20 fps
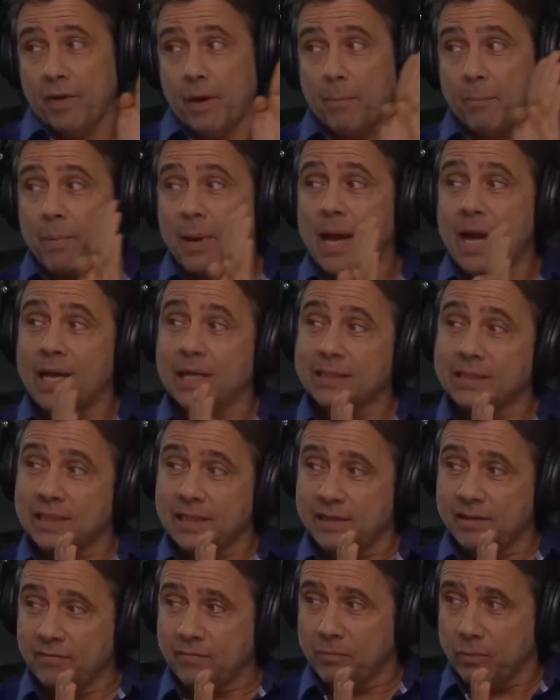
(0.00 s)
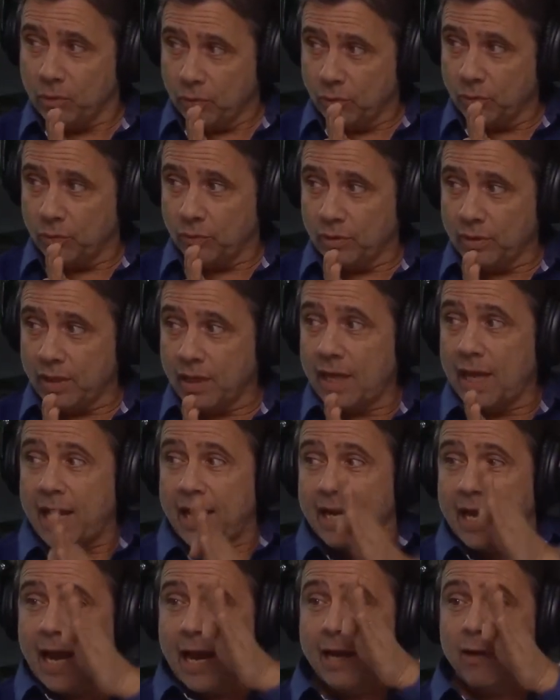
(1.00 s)
a positive mood
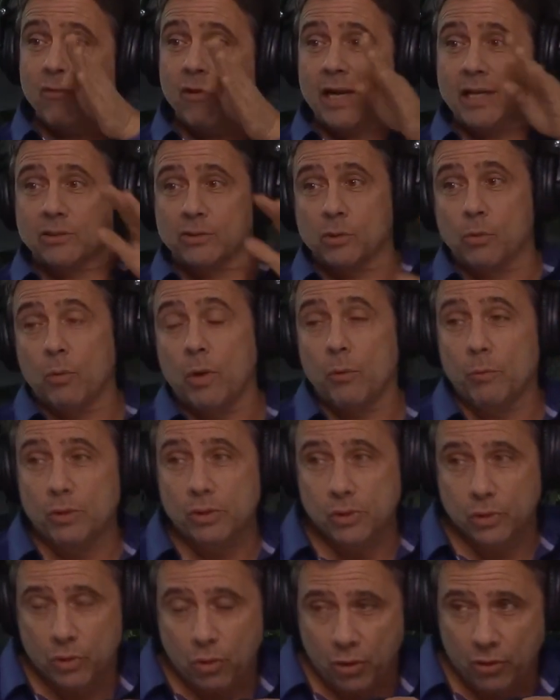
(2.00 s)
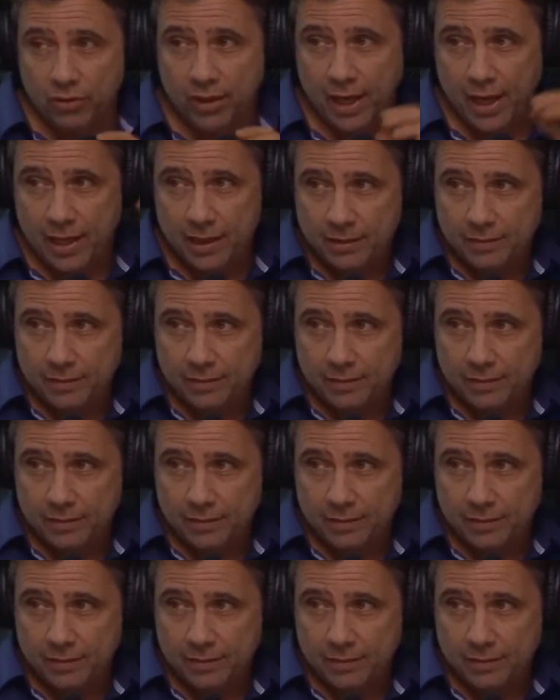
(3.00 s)
and high arousal. What would you call that?